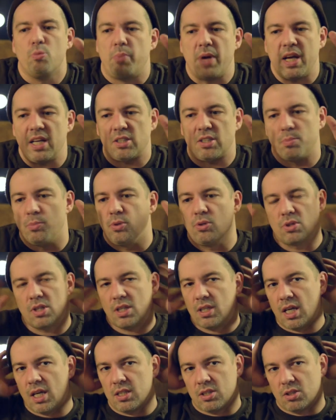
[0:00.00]
bass
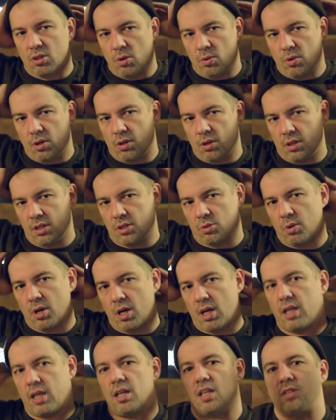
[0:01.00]
music that is going on as
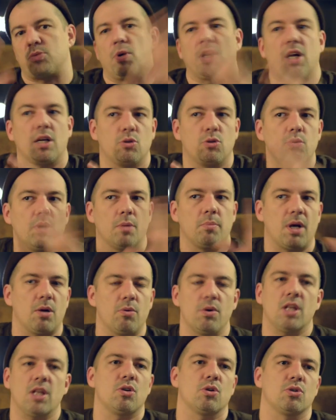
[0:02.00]
well. And that's what I do in my
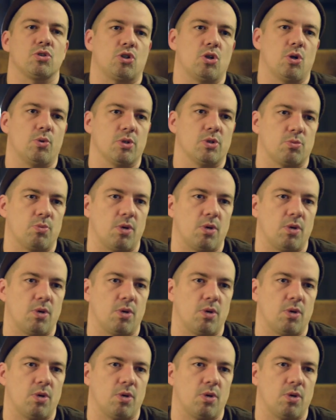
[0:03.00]
radio show as